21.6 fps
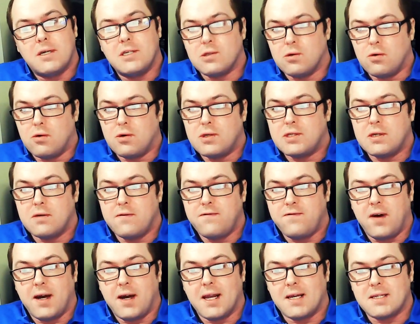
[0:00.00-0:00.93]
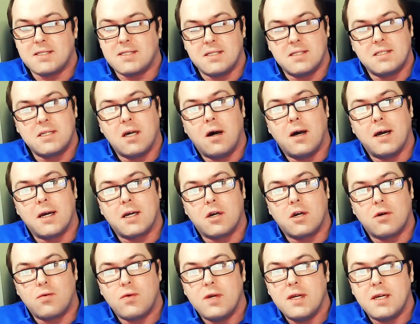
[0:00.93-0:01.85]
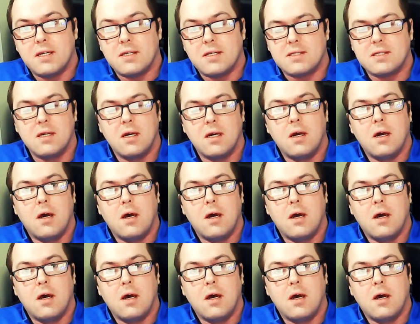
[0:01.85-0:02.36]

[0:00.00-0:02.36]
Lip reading: also financed entire careers.